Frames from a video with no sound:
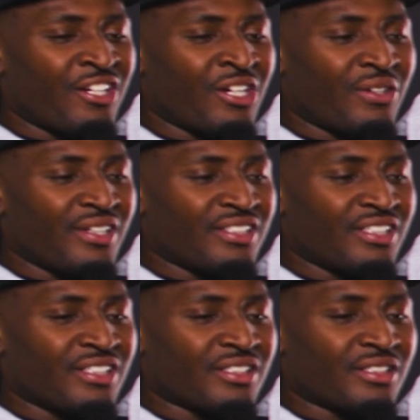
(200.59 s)

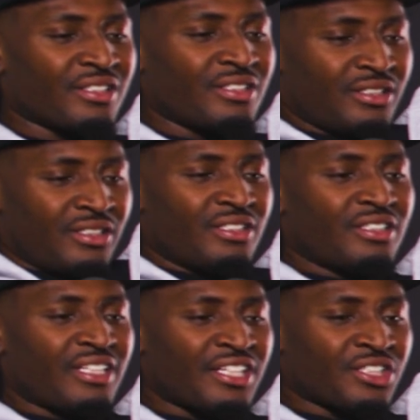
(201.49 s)
Is this
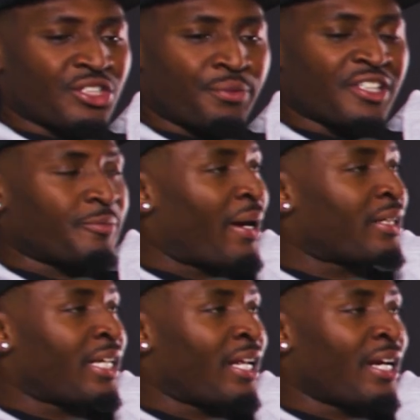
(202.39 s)
that's just a
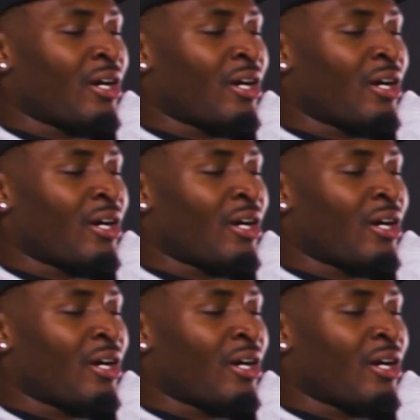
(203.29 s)
respect thing.